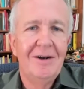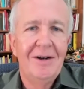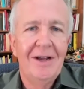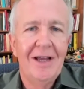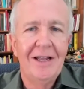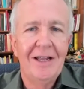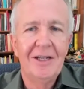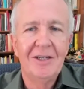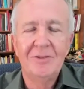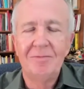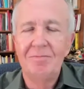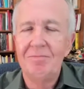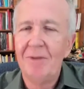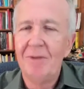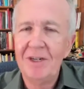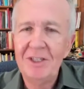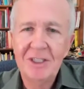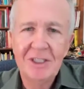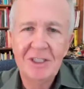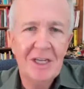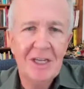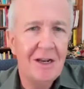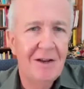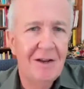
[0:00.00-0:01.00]
And as much
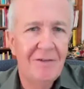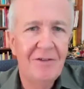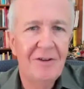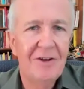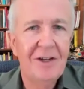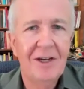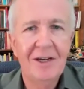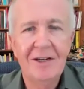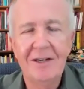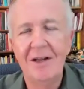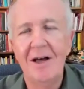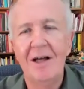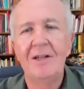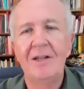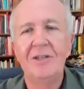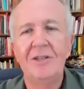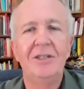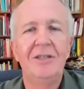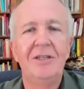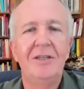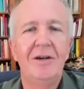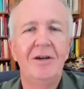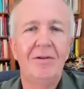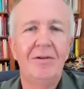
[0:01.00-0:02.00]
as I love the
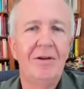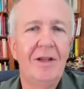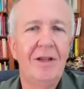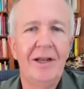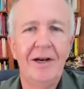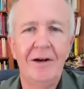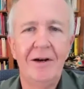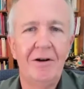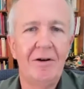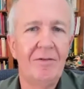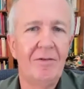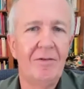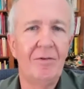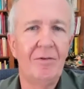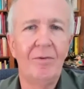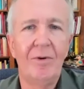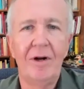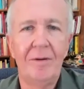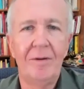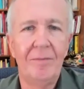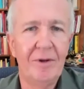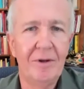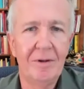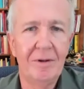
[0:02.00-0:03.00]
technology, don't let it
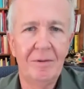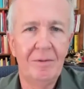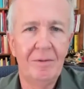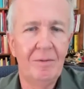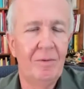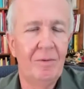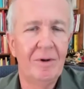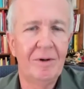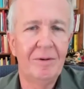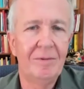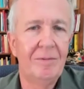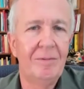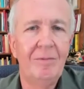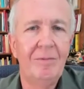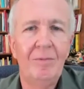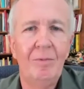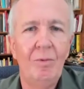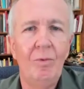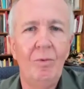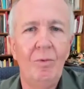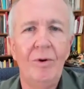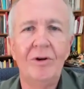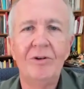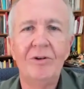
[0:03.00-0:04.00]
overwhelm you.
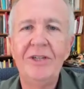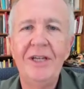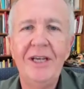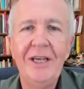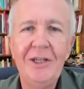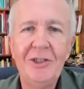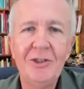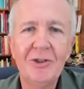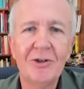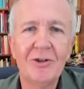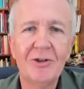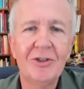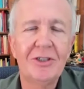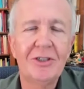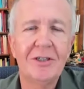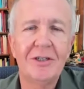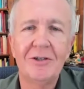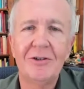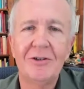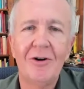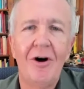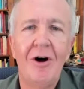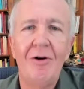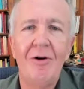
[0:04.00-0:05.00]
We're teachers
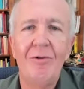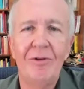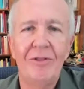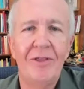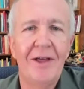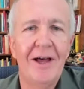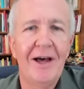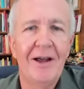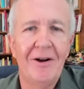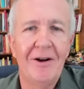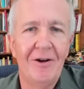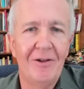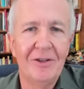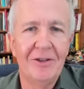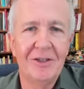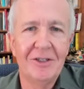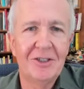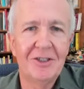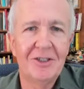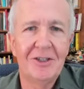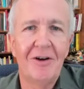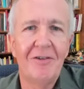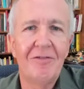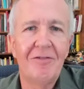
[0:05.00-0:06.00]
that taught without all this
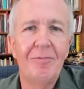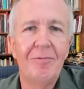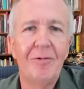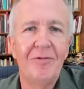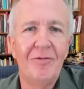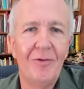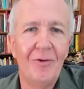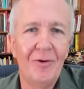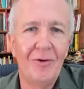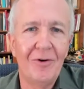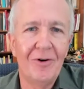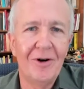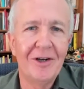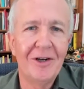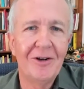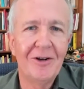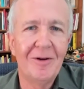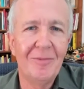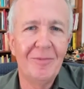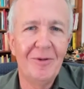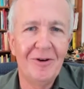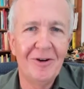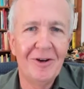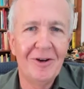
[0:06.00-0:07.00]
stuff before and
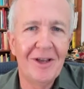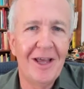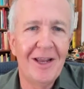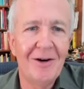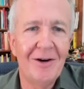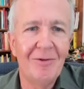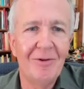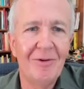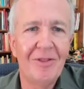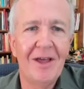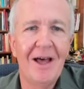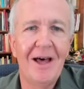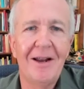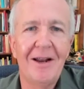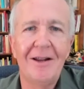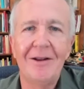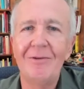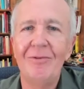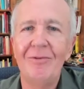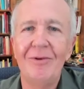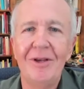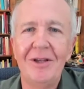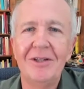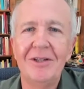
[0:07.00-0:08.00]
communicated without it,
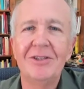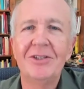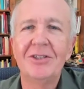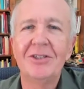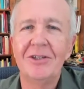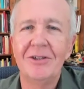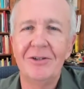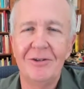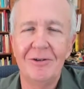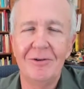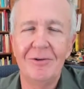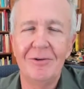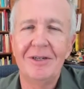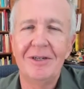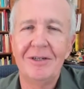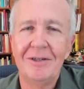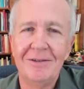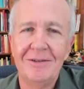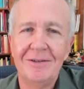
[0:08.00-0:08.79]
and we can still do it.